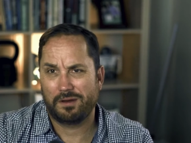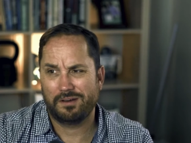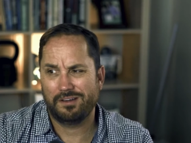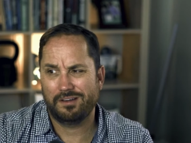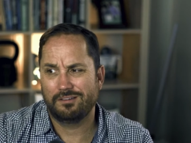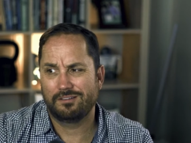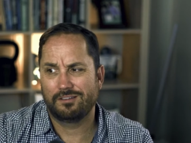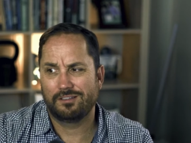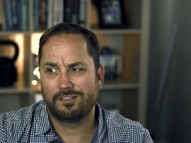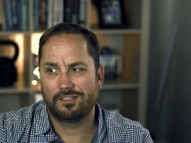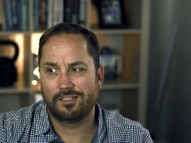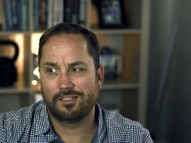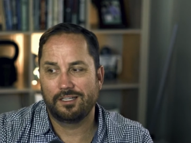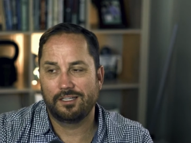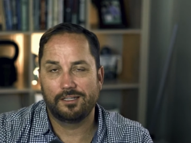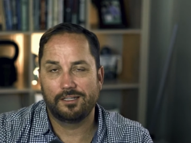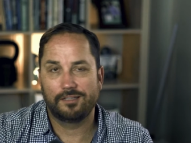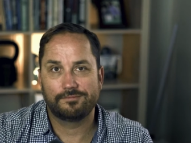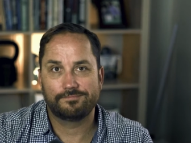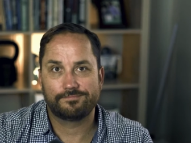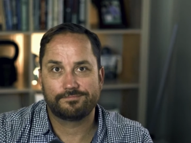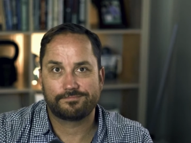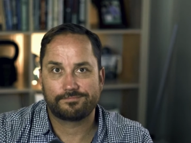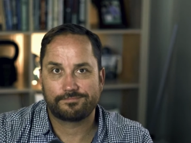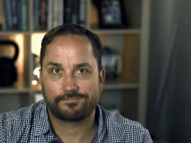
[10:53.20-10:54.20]
right?
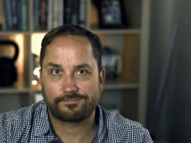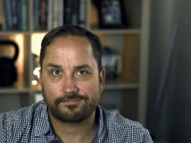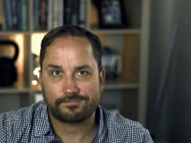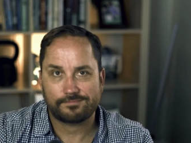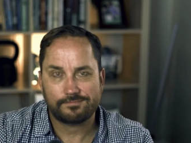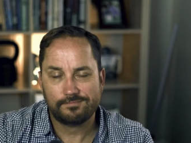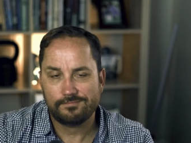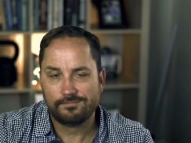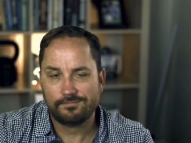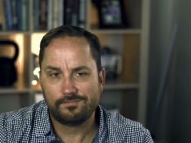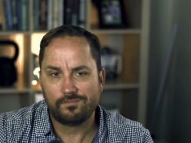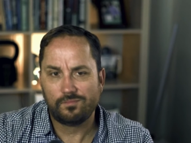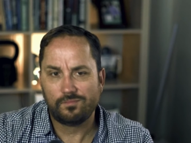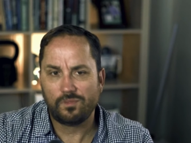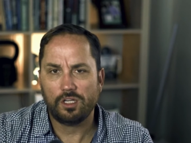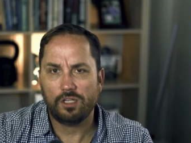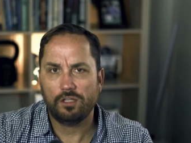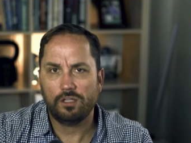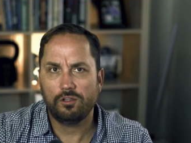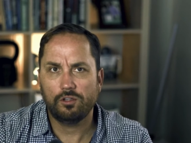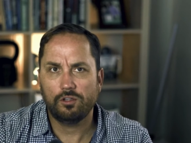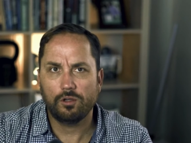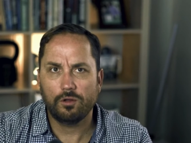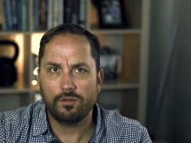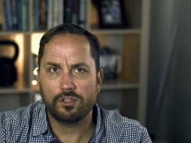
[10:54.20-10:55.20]

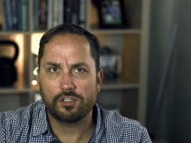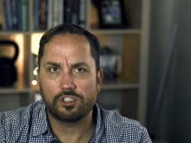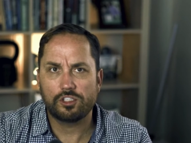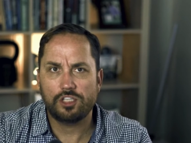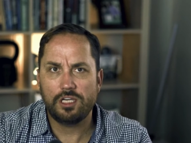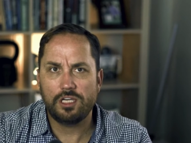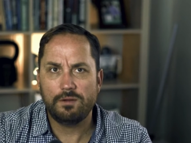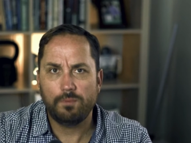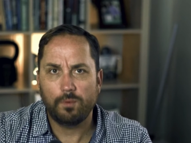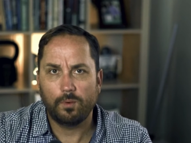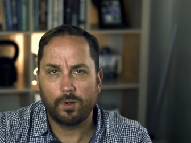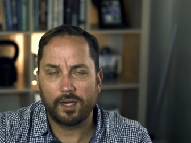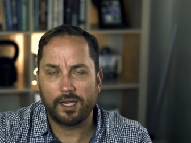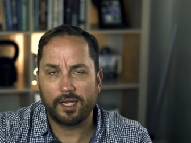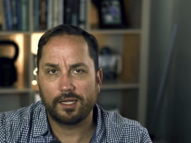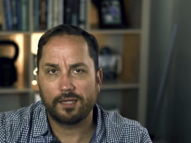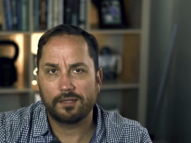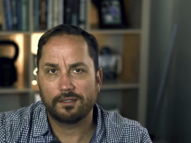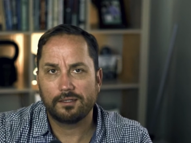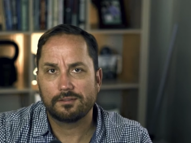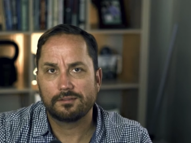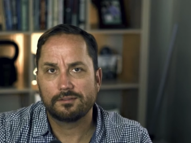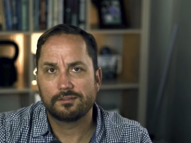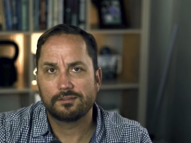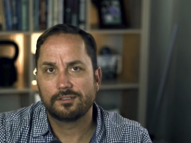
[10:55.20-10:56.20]
You go the cheap
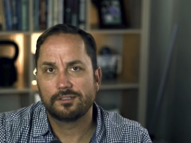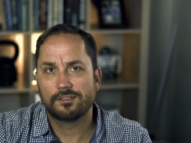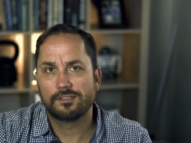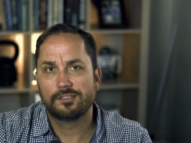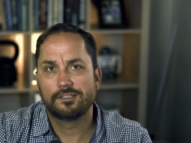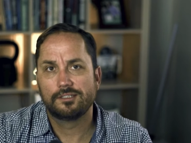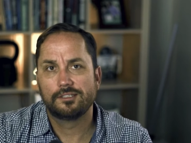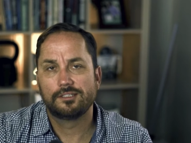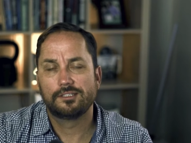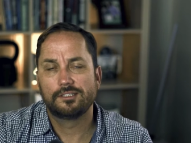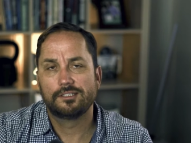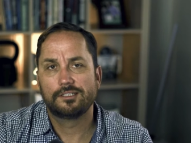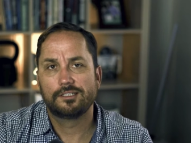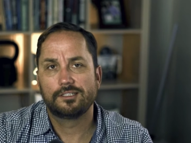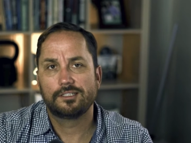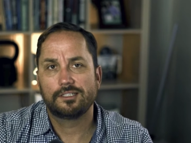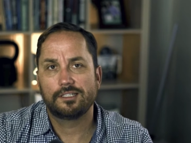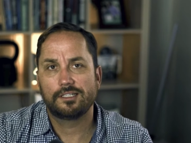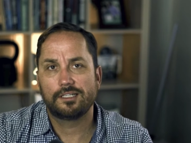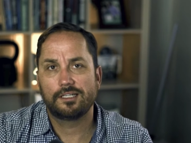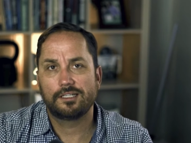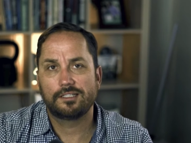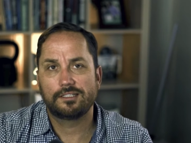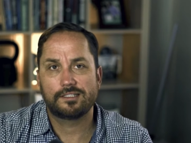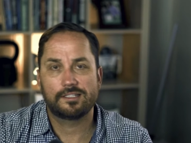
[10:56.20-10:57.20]
way,
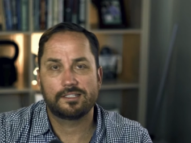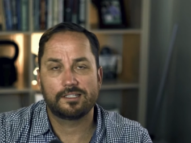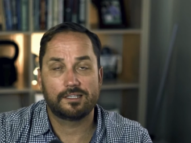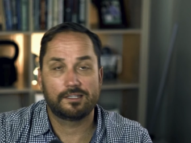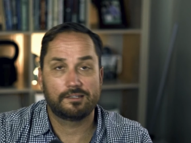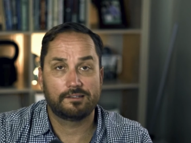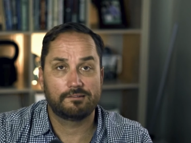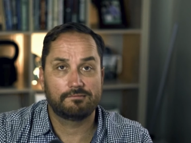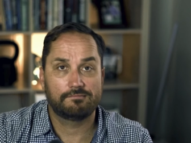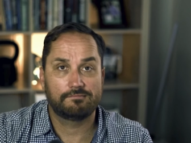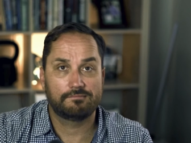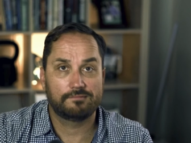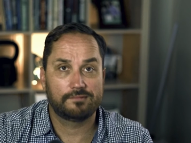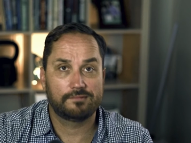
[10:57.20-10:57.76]
it